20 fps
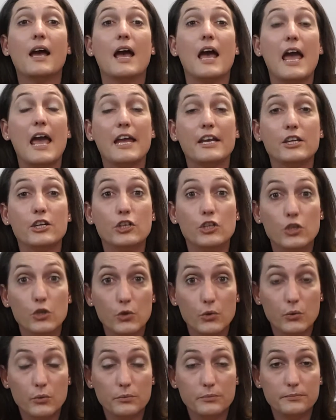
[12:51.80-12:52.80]
and
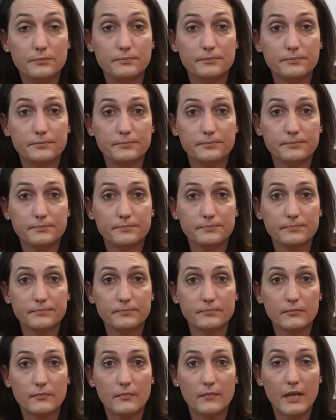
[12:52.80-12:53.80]
you
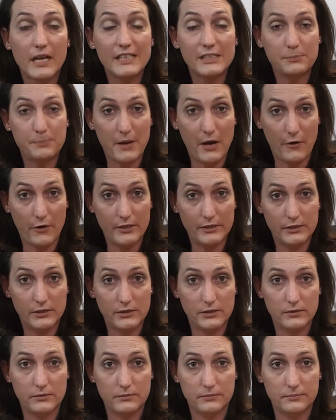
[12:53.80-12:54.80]
as
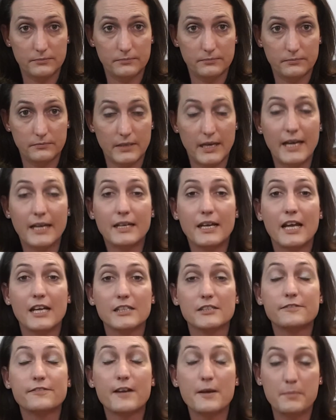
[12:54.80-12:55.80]
parents and
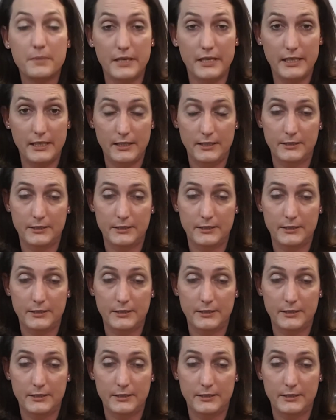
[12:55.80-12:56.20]
as family.